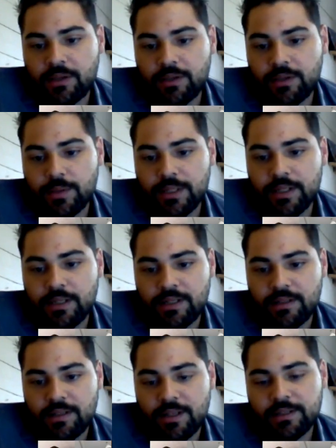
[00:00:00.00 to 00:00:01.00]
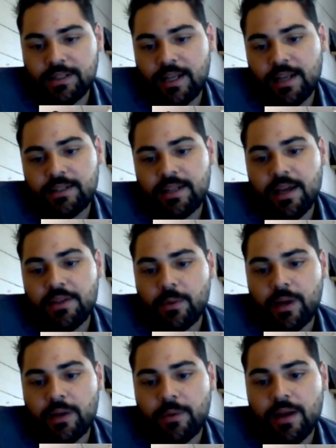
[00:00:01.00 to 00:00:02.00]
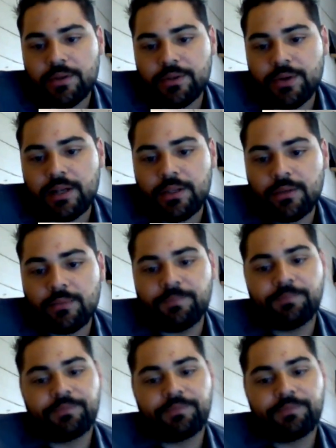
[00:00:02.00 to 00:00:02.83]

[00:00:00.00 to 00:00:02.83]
do it, not the other way around, trying to